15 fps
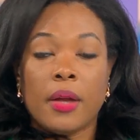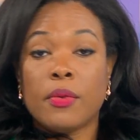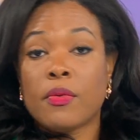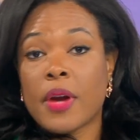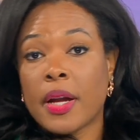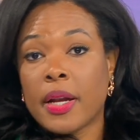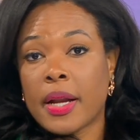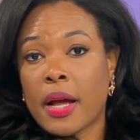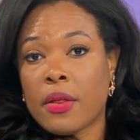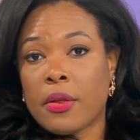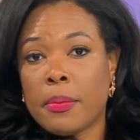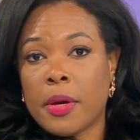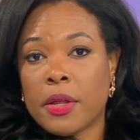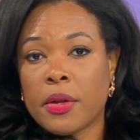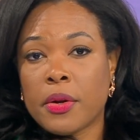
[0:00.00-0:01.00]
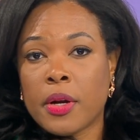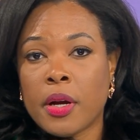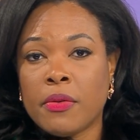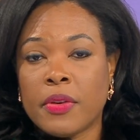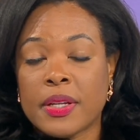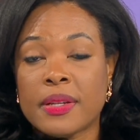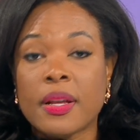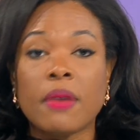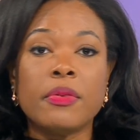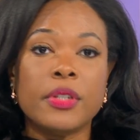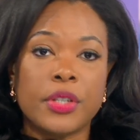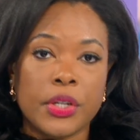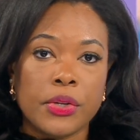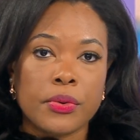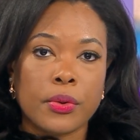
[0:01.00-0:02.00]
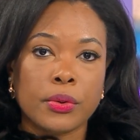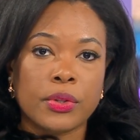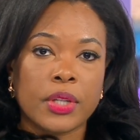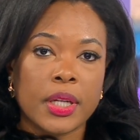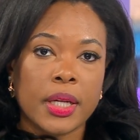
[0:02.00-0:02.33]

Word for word: And right now, the mother of a 17 year old